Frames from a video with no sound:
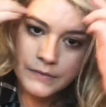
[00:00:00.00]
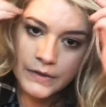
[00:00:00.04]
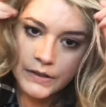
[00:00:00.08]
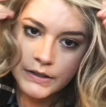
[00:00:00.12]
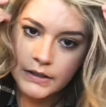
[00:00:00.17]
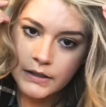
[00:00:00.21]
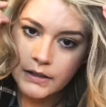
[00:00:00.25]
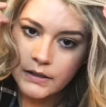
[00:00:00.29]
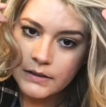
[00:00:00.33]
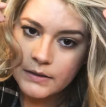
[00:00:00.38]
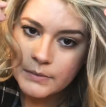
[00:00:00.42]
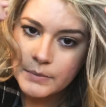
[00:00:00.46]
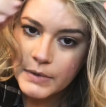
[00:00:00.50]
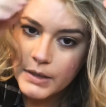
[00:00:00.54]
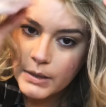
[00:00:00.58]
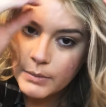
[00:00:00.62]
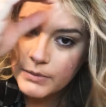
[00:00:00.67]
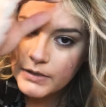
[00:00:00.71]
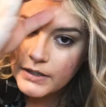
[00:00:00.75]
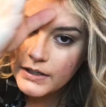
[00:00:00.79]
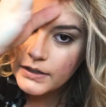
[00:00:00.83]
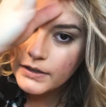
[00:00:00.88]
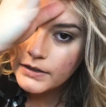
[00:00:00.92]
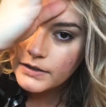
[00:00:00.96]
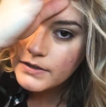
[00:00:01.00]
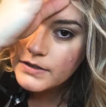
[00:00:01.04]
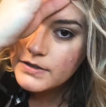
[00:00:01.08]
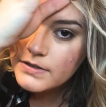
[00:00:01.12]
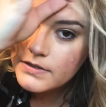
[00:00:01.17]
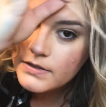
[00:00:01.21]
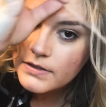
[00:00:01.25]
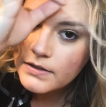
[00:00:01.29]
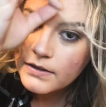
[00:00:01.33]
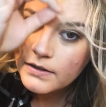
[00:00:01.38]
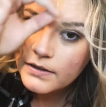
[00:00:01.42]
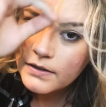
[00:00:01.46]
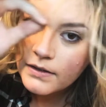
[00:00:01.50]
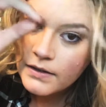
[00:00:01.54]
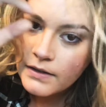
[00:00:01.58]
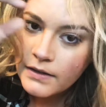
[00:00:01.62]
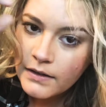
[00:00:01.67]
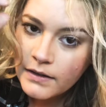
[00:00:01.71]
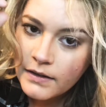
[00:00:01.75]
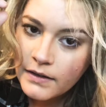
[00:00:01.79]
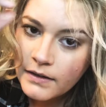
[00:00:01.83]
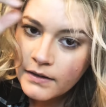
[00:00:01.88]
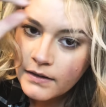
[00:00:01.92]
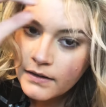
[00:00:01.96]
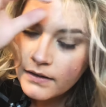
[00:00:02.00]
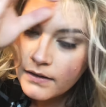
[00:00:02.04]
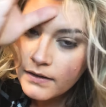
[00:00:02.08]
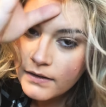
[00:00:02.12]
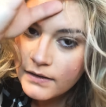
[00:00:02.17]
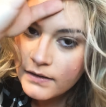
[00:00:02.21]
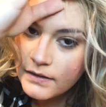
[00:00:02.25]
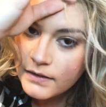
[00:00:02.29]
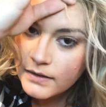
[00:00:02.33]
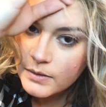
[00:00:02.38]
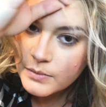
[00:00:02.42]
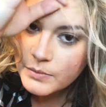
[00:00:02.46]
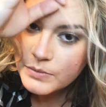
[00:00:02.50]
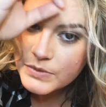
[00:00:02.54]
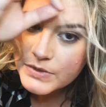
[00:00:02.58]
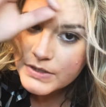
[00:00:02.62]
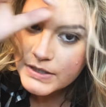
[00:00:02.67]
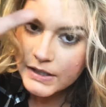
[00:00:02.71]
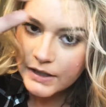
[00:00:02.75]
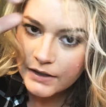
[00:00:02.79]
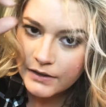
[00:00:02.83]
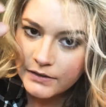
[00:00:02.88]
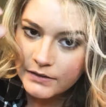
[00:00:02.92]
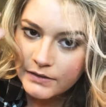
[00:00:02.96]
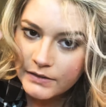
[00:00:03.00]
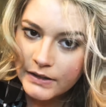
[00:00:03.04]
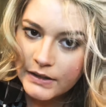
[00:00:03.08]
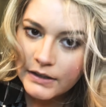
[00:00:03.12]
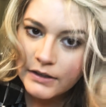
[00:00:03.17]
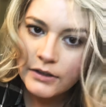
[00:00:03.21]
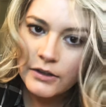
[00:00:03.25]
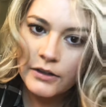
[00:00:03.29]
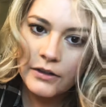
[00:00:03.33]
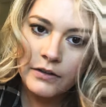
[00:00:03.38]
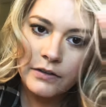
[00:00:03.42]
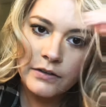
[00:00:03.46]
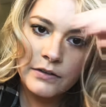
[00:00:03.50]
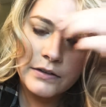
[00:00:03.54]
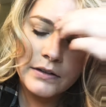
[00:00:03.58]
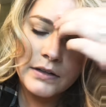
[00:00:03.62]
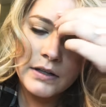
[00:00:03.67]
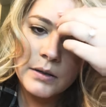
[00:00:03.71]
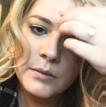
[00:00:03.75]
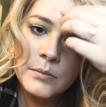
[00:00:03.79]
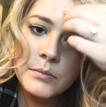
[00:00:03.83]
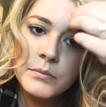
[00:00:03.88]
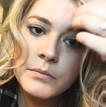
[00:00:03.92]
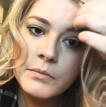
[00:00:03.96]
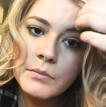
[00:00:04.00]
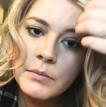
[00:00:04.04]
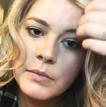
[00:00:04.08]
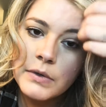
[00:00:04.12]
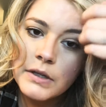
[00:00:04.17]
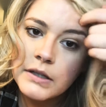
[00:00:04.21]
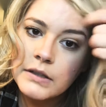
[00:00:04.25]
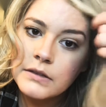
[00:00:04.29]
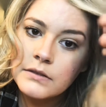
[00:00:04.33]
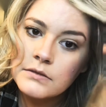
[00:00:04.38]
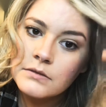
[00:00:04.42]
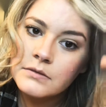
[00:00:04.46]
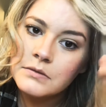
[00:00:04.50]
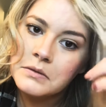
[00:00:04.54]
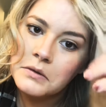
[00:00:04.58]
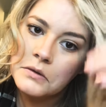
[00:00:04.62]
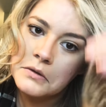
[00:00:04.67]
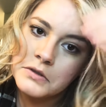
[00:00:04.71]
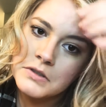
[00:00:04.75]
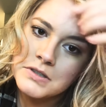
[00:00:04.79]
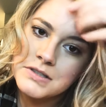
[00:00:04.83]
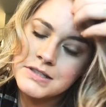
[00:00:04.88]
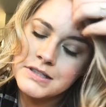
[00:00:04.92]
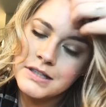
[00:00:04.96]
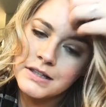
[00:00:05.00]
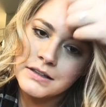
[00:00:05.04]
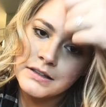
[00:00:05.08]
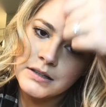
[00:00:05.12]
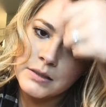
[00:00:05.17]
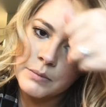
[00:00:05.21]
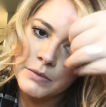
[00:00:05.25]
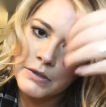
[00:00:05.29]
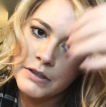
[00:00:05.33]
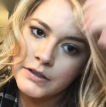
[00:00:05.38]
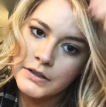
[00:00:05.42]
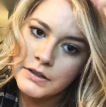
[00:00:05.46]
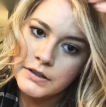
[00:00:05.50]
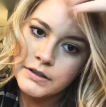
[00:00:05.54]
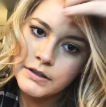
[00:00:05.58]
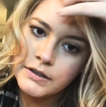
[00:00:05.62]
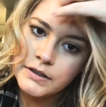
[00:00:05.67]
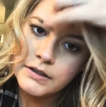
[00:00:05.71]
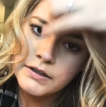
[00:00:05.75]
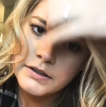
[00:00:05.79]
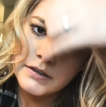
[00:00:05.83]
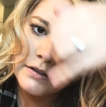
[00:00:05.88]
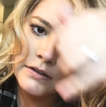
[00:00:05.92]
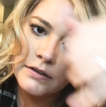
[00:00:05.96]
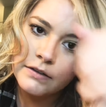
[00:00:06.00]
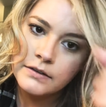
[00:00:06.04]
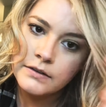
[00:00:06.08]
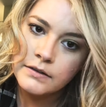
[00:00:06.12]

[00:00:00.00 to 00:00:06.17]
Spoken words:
Again, the baby hairs. I'm scared to like curl them, but I'll just tuck them under there.